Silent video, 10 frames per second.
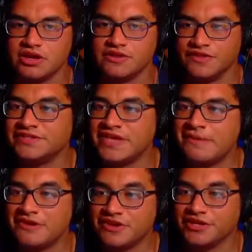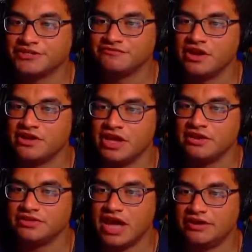
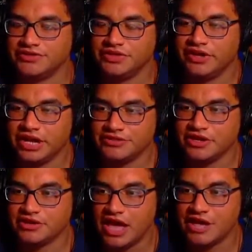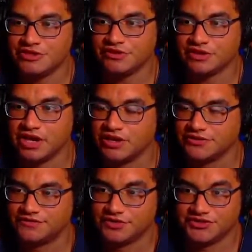And honestly, like, I think the
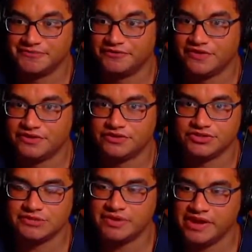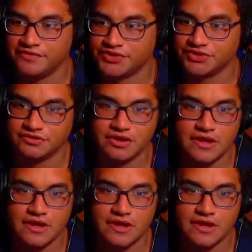console version is more fun than the GBA version.